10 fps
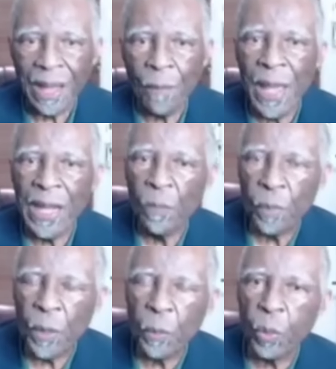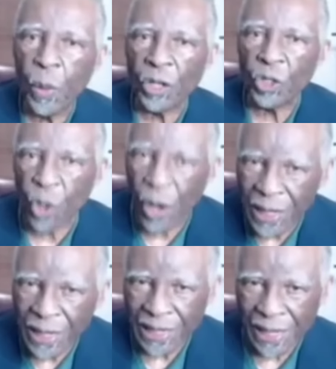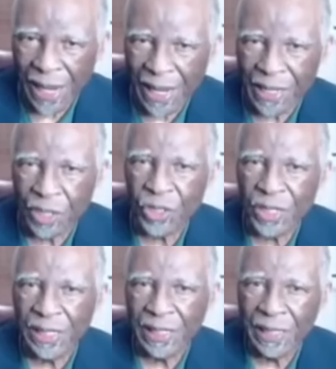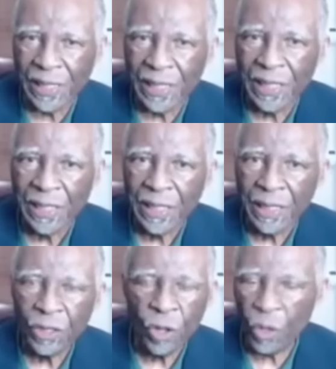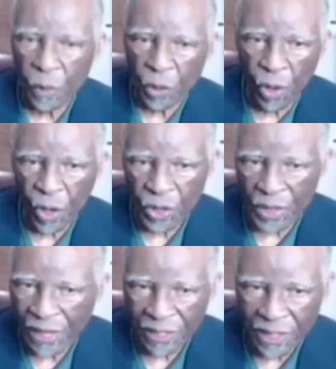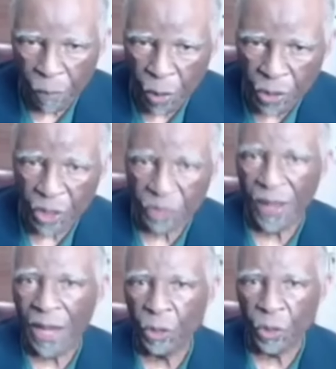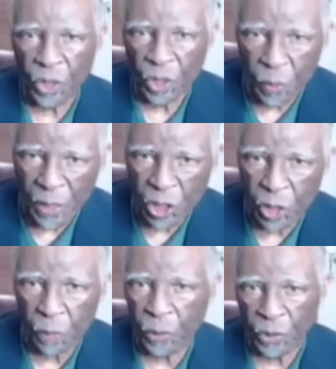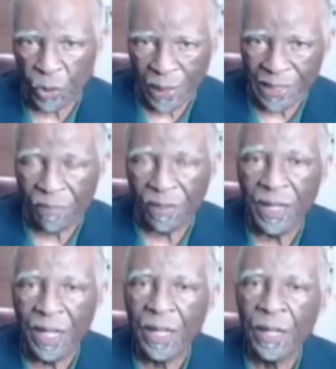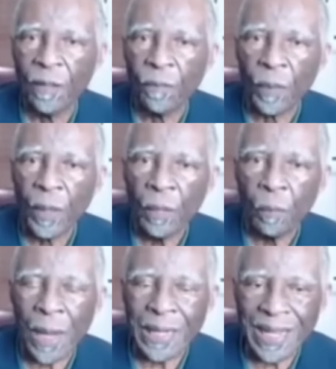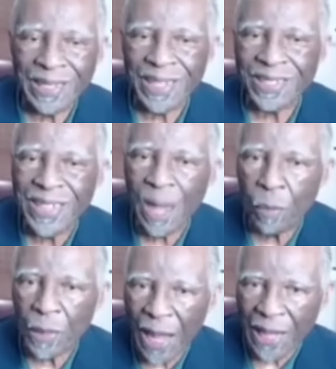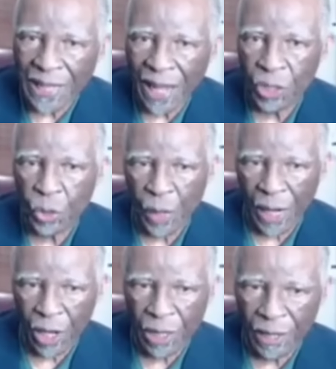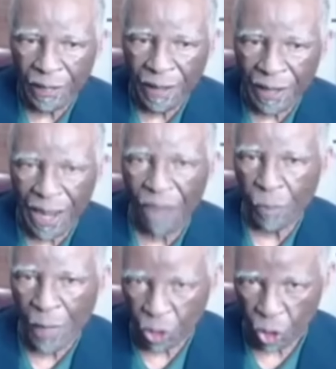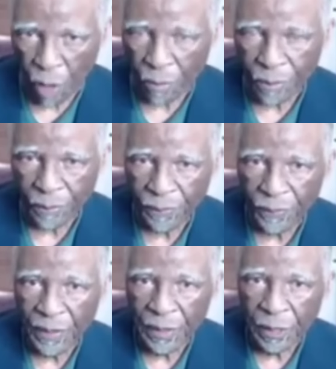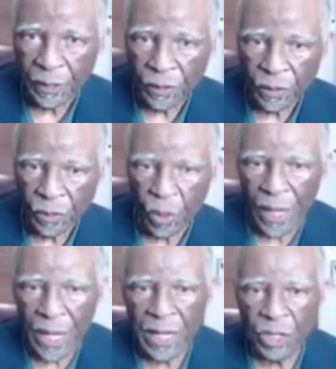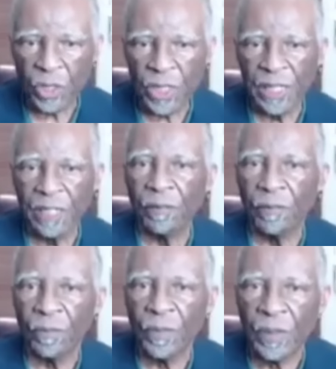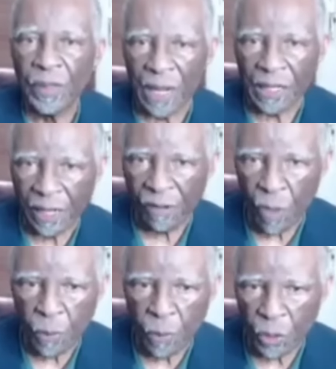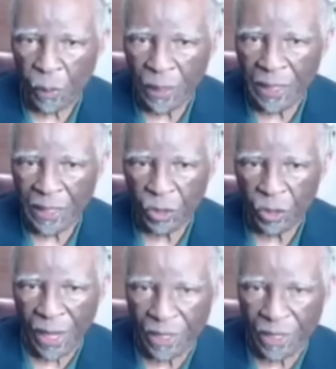there are many people who are joining the ANC, not because they support his values, his principles, or whatever, but as a step ladder to a government job. Mm. Your ANC, that will give you a possibility to